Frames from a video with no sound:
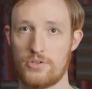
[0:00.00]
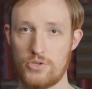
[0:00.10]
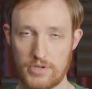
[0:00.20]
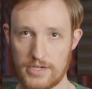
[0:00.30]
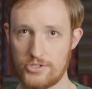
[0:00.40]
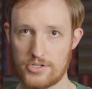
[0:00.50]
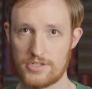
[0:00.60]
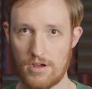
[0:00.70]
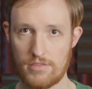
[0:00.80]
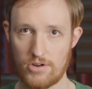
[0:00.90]
You could just
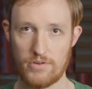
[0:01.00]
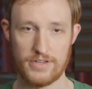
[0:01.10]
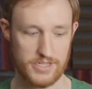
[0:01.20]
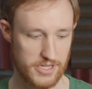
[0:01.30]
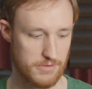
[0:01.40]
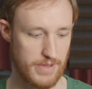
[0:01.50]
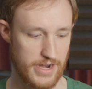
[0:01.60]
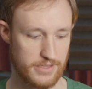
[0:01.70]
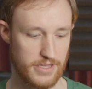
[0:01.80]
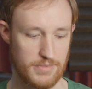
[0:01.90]
go through and
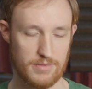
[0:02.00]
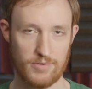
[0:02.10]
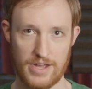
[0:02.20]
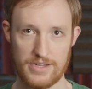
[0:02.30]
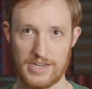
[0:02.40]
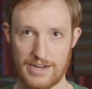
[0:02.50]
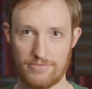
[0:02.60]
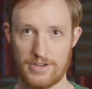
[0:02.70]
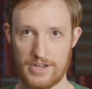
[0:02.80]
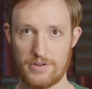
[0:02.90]
systematically memorize
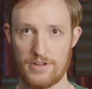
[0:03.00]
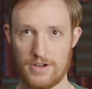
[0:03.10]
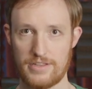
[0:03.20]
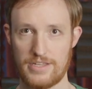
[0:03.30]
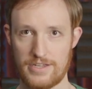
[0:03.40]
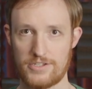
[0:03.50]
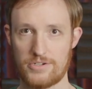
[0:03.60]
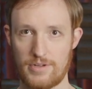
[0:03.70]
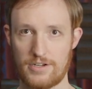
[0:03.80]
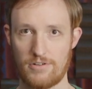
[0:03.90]
every note on the
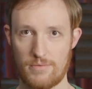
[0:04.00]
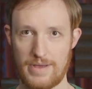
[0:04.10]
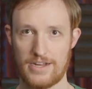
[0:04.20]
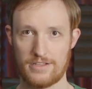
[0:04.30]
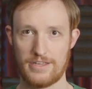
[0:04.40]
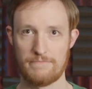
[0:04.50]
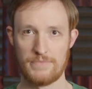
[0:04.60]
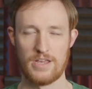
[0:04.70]
instrument chromatically,